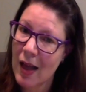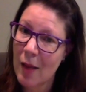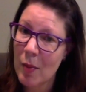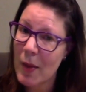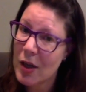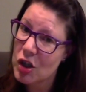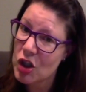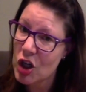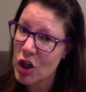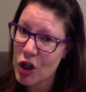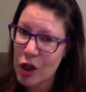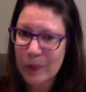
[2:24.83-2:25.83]
I'm about to show
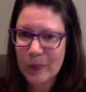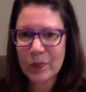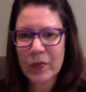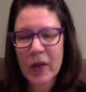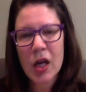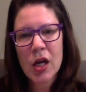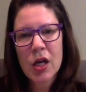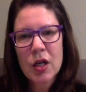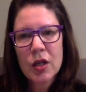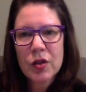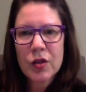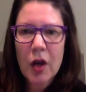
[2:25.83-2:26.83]
you.
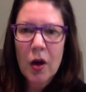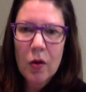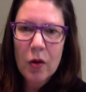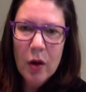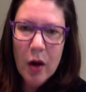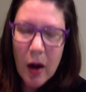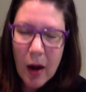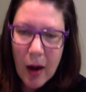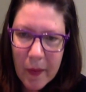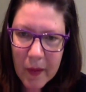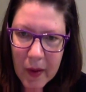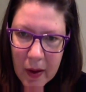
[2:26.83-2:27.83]
So
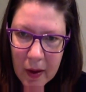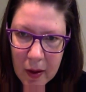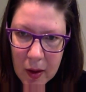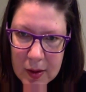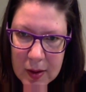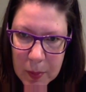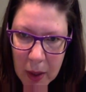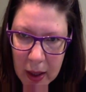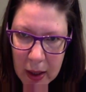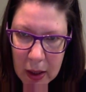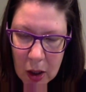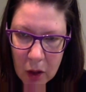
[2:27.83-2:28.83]
on the
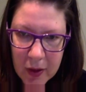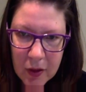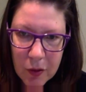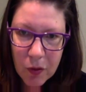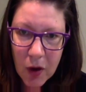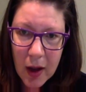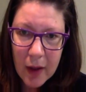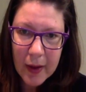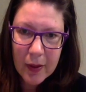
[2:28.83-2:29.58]
spine here, like the front,